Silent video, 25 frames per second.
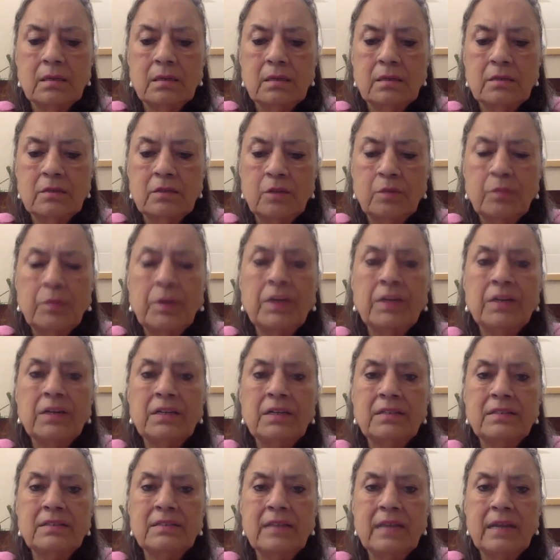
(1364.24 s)
So
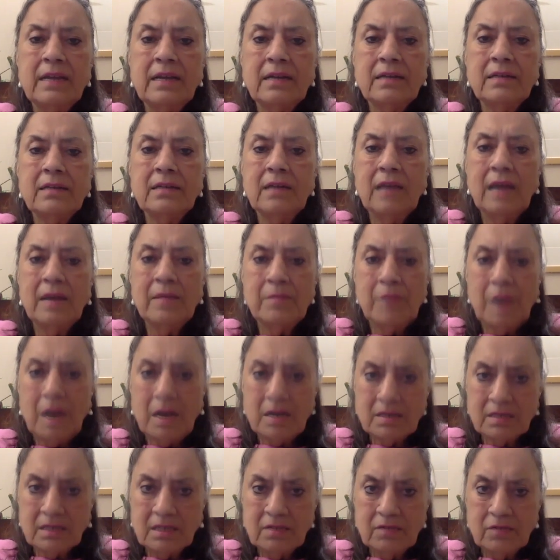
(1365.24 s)
Pandit said, yeah, I'm
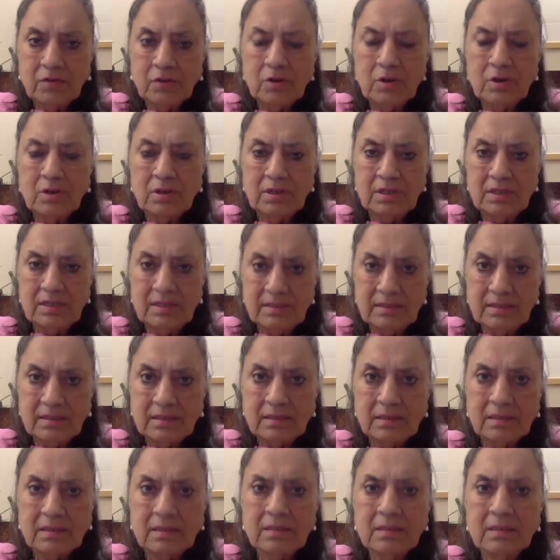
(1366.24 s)
asking for a
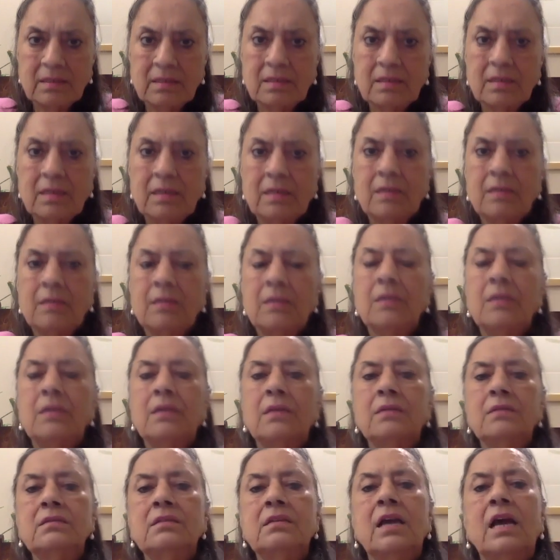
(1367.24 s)
reason.
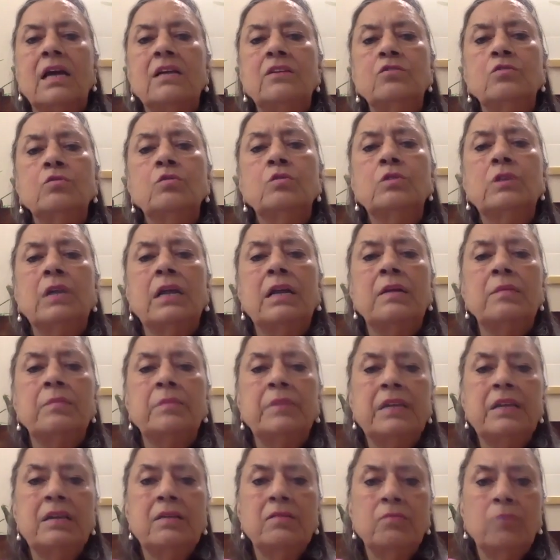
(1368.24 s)
Can you tell
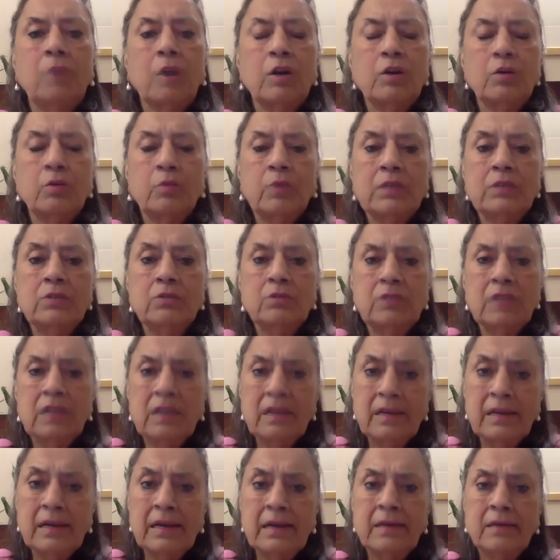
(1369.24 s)
me what were you
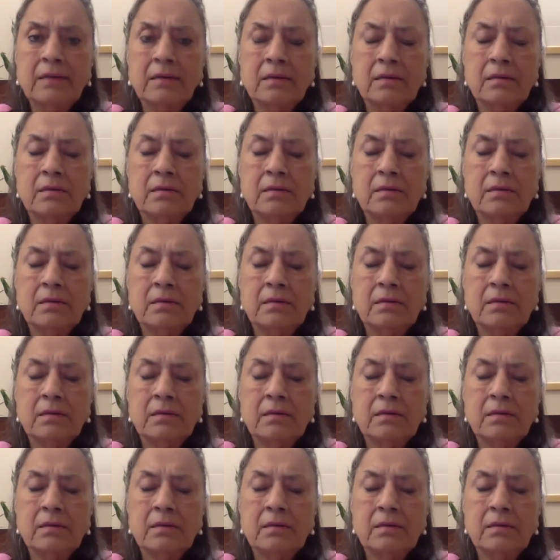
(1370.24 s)
thinking?